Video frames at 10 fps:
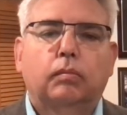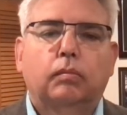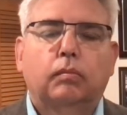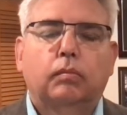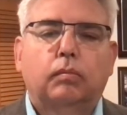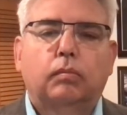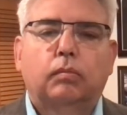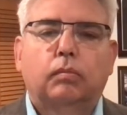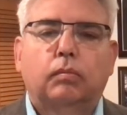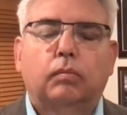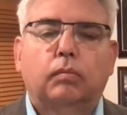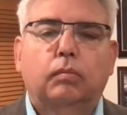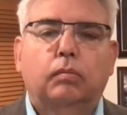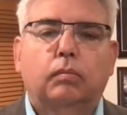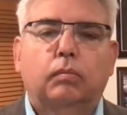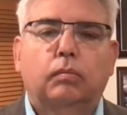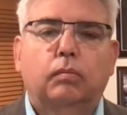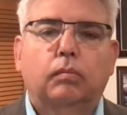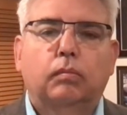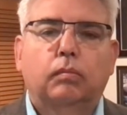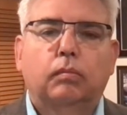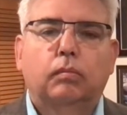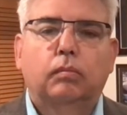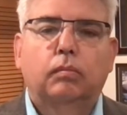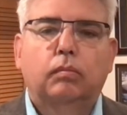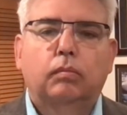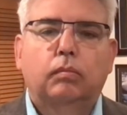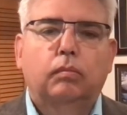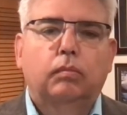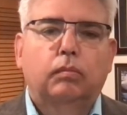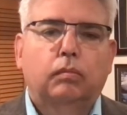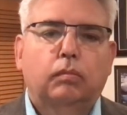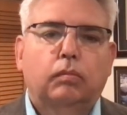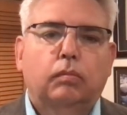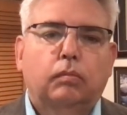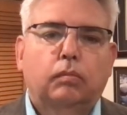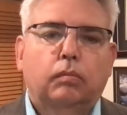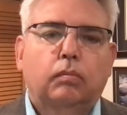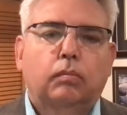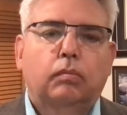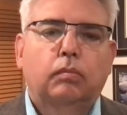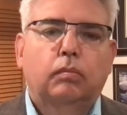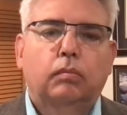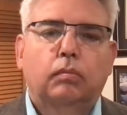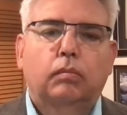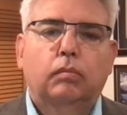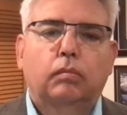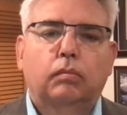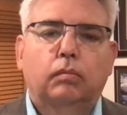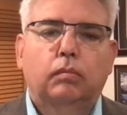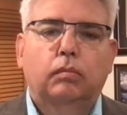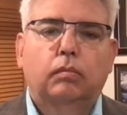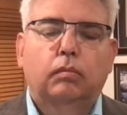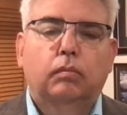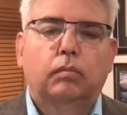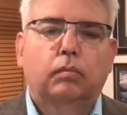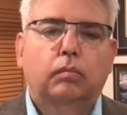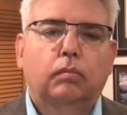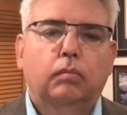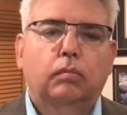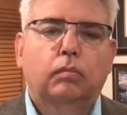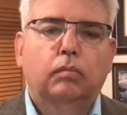[no speech]